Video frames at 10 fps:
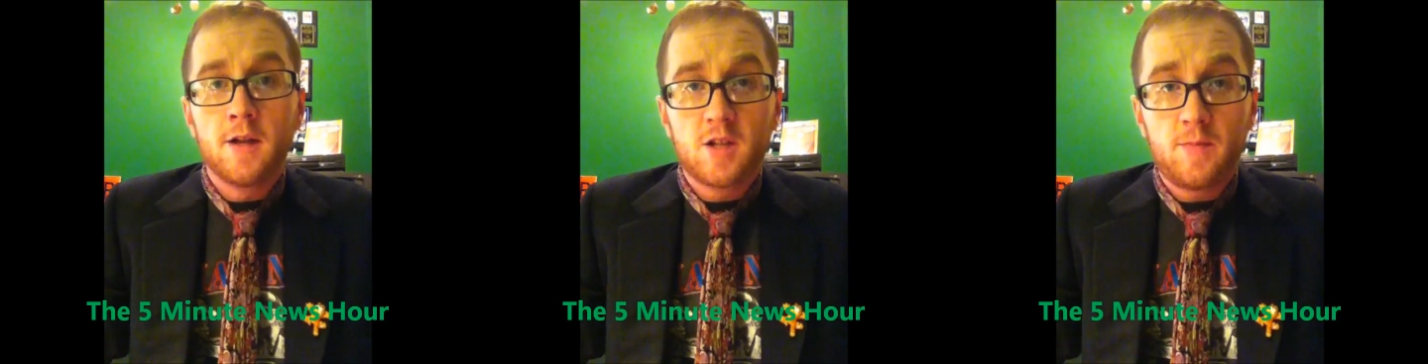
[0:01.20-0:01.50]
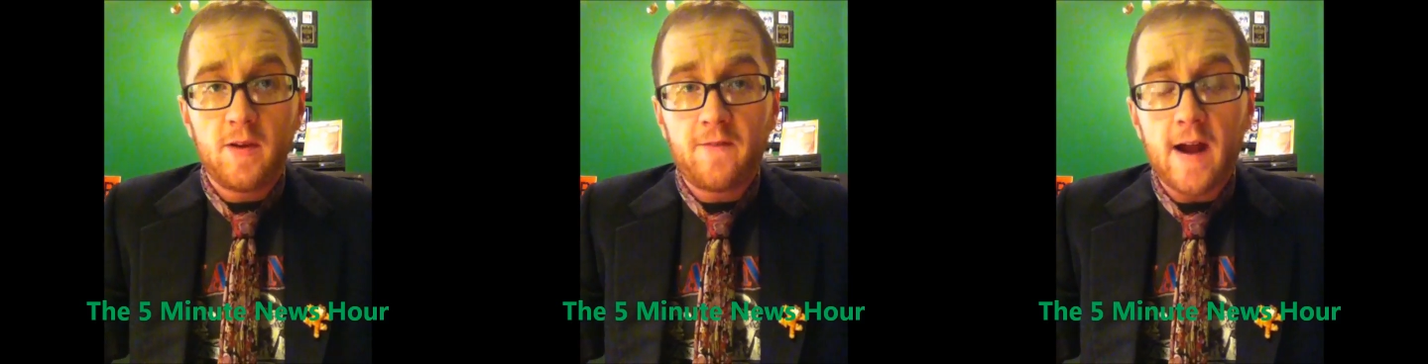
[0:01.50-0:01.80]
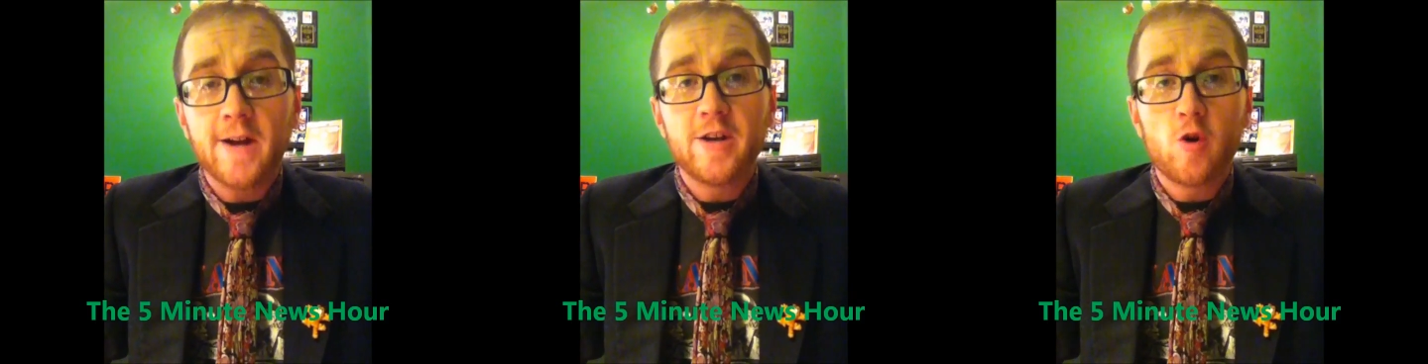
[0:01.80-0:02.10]
To be
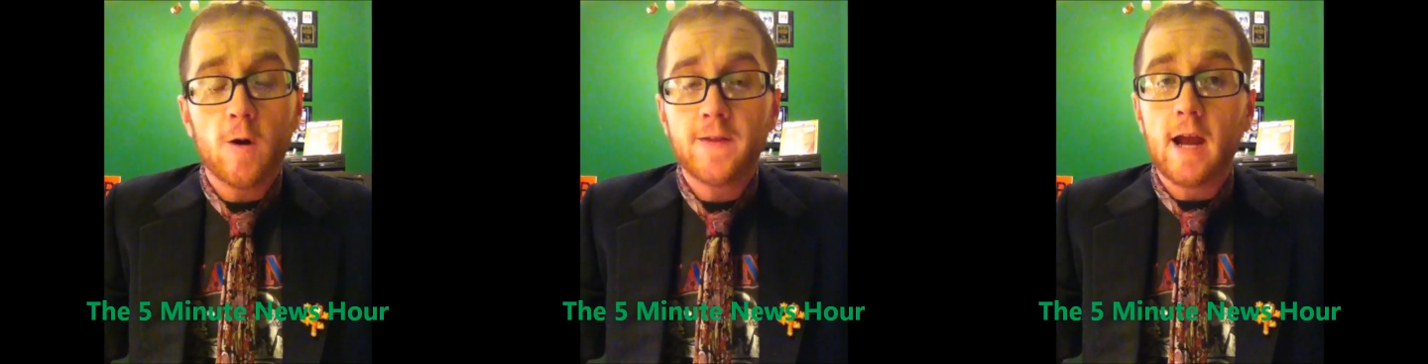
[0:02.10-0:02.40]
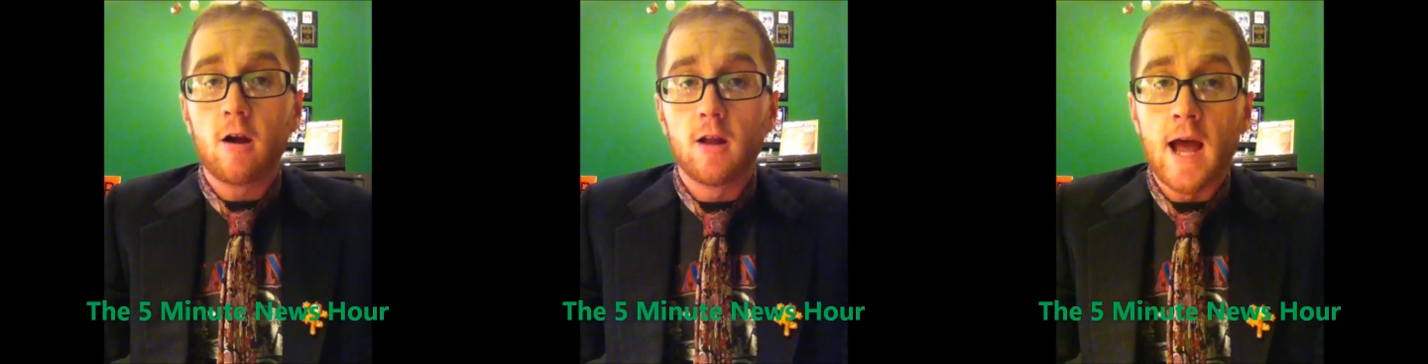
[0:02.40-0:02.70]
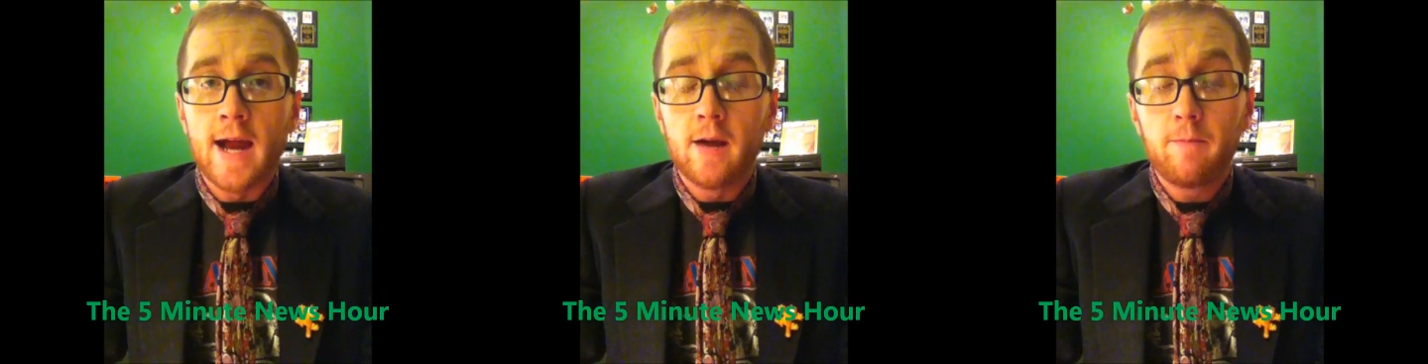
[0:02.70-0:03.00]
fair to North
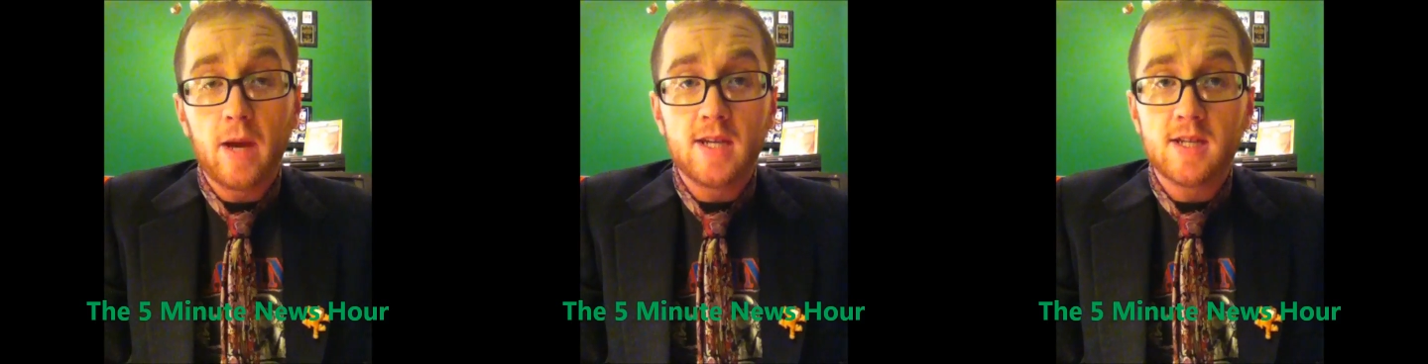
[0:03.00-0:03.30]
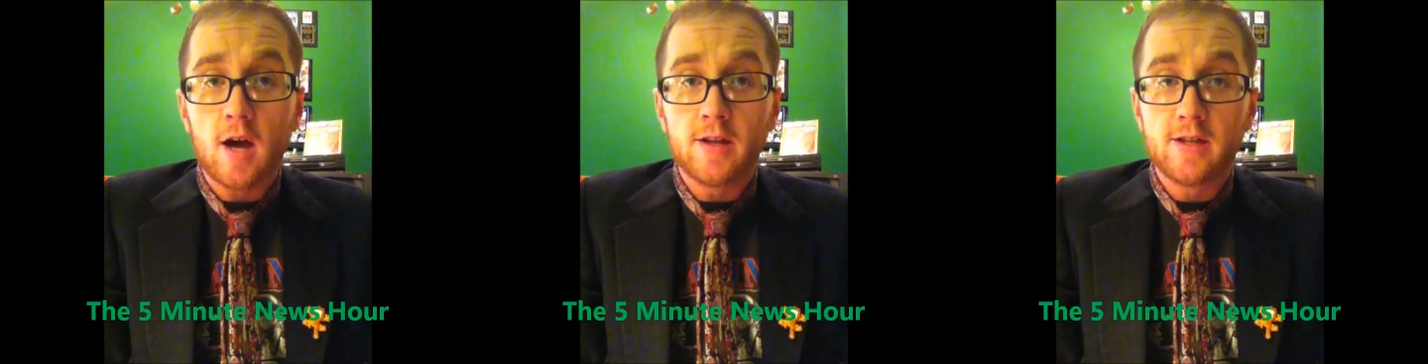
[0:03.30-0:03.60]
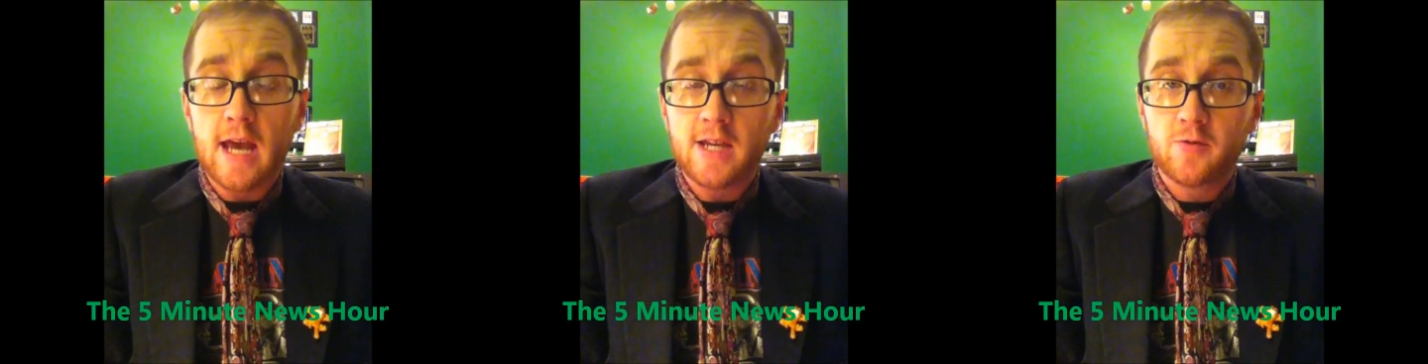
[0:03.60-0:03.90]
Carolina, based on
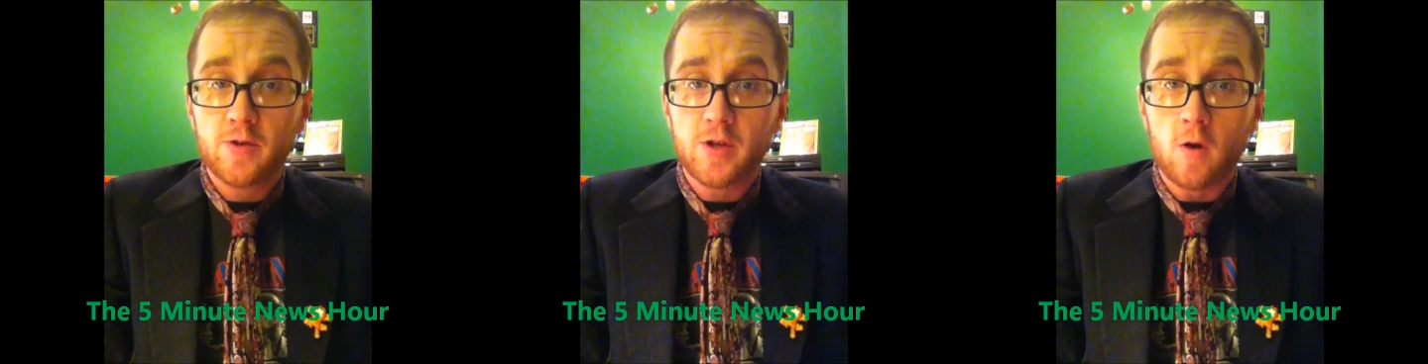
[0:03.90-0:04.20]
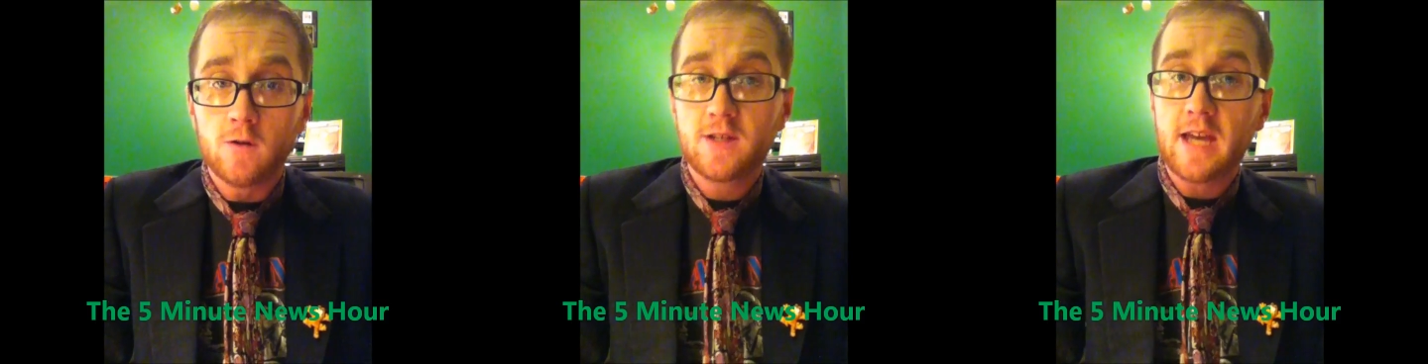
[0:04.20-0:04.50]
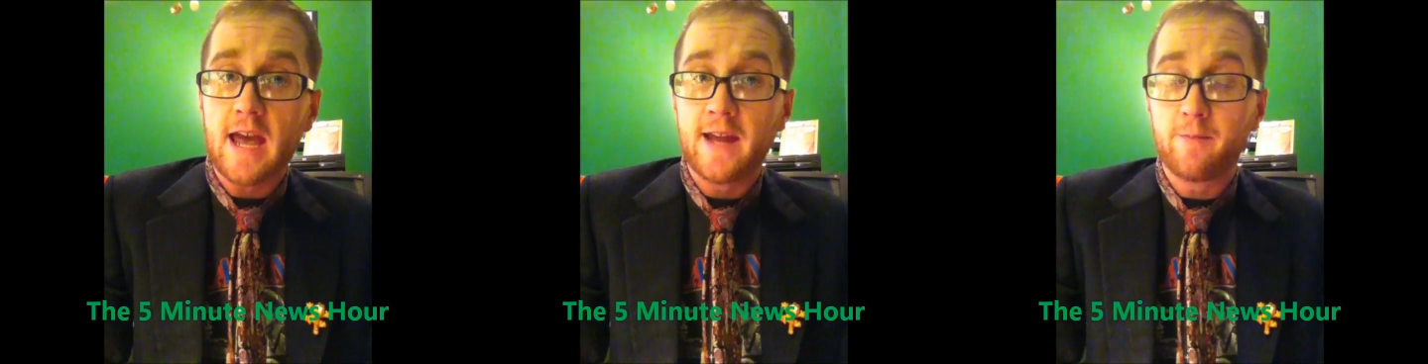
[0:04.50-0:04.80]
test
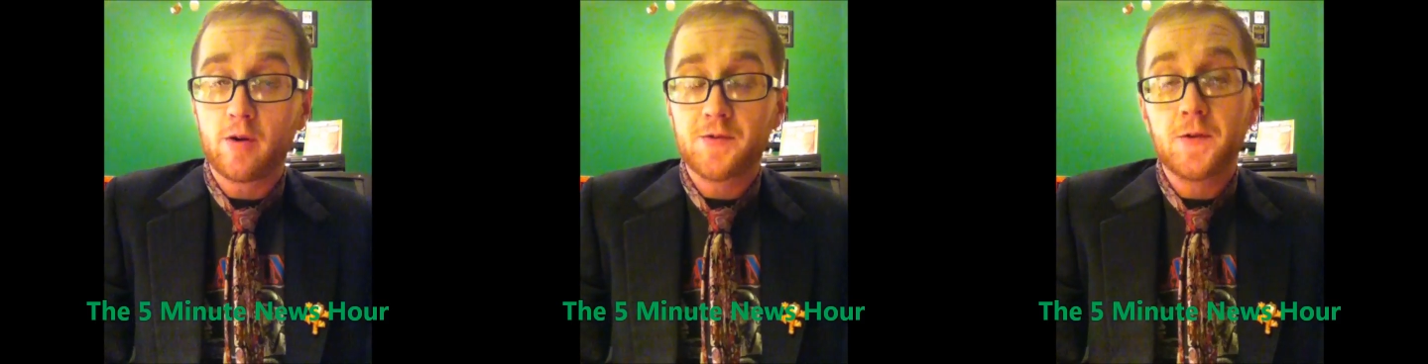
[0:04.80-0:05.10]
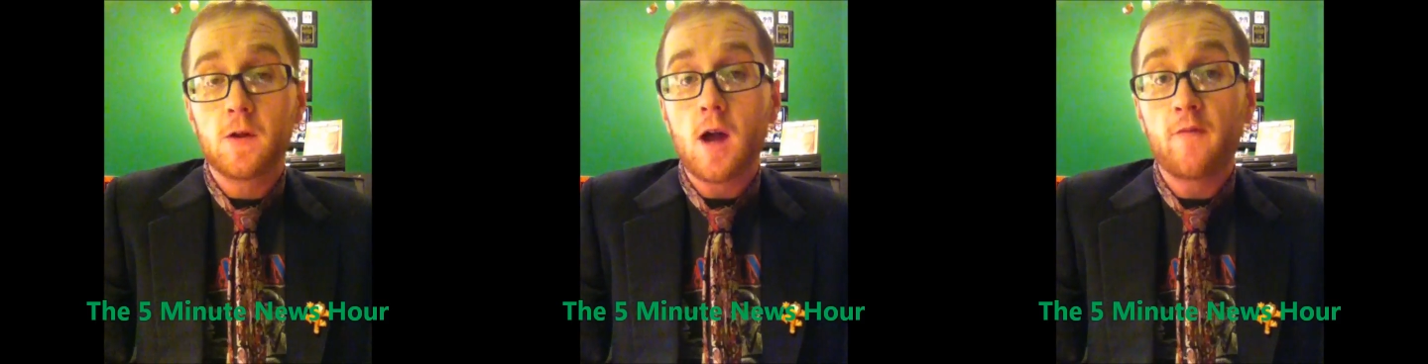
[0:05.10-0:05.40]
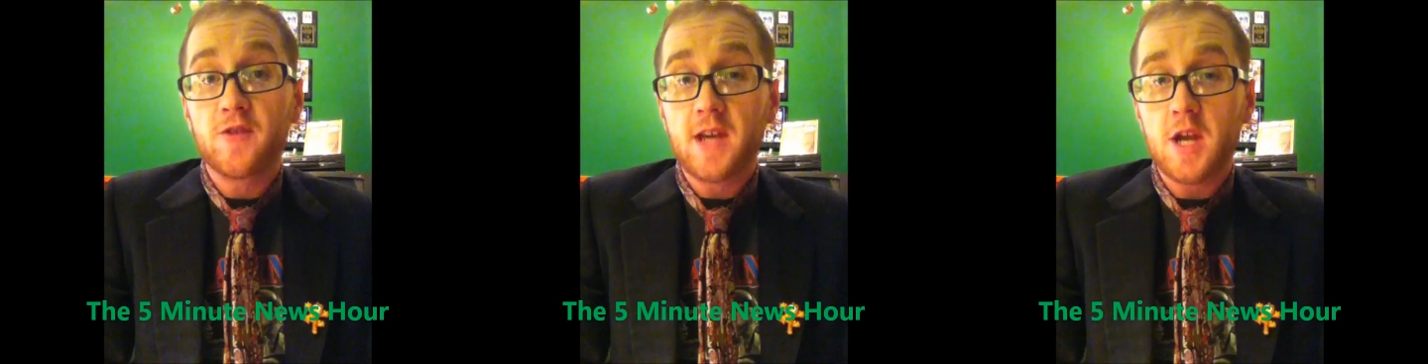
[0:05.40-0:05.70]
results and personal
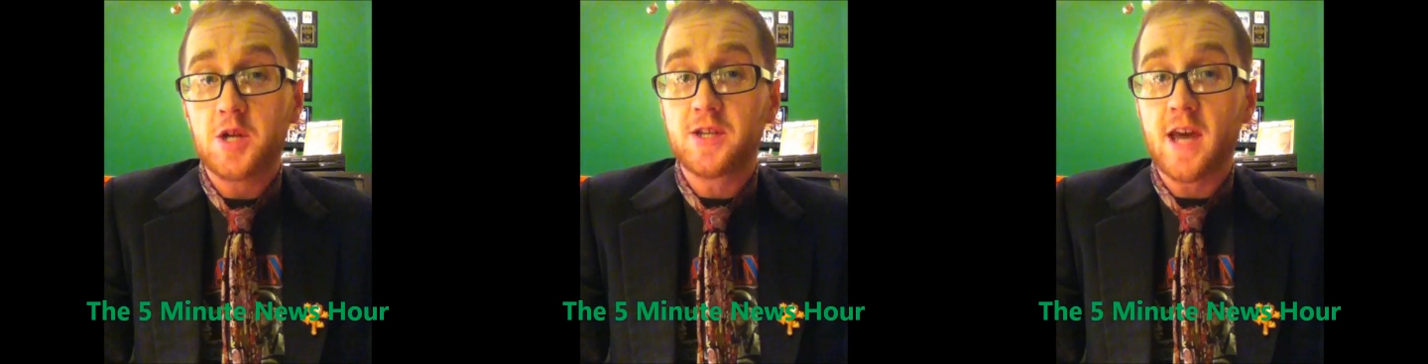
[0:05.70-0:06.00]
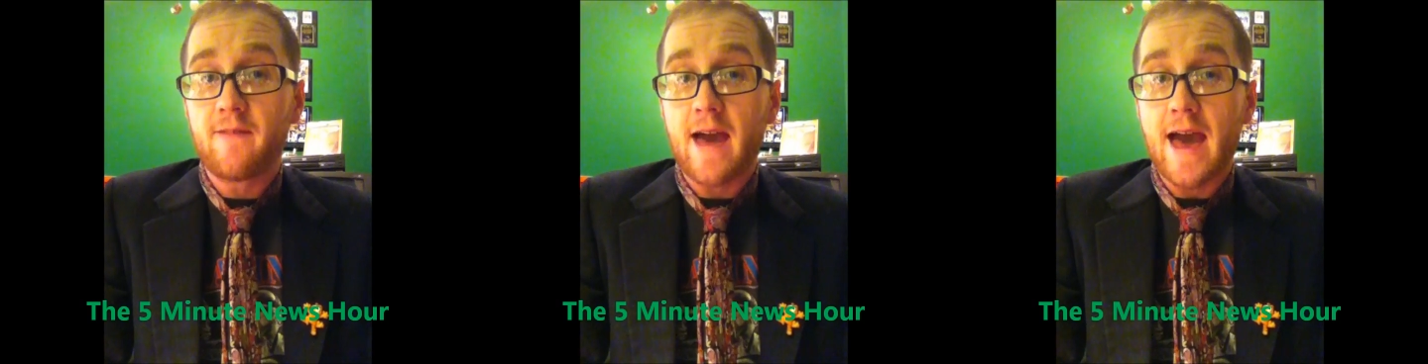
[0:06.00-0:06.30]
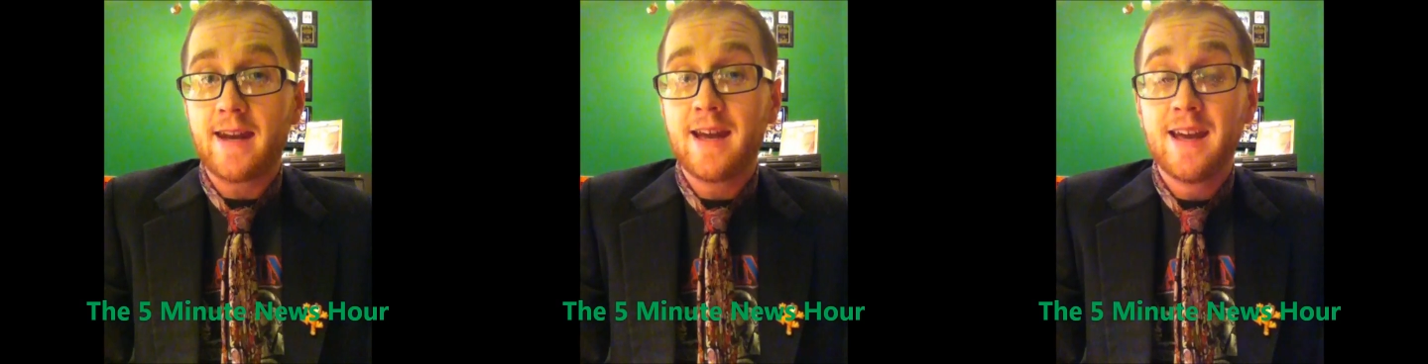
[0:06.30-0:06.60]
conversations I've
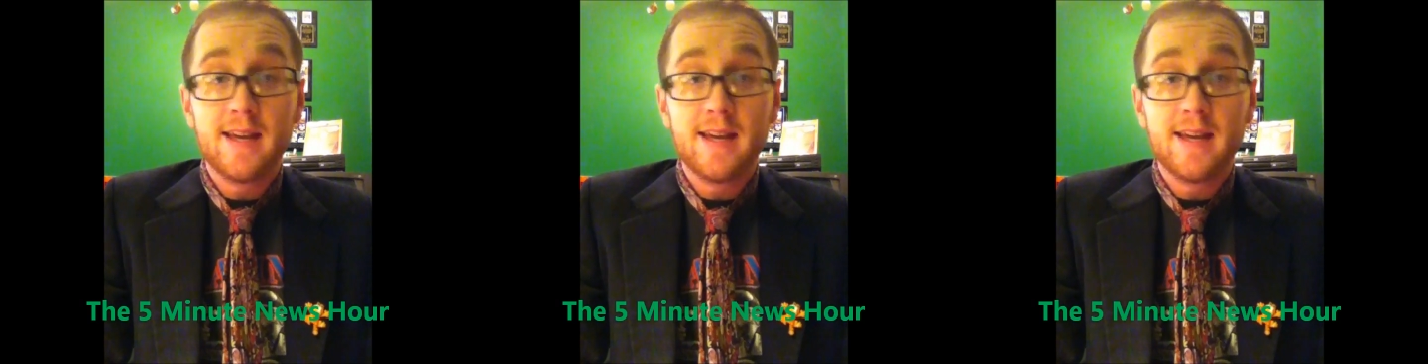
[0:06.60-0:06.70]
had,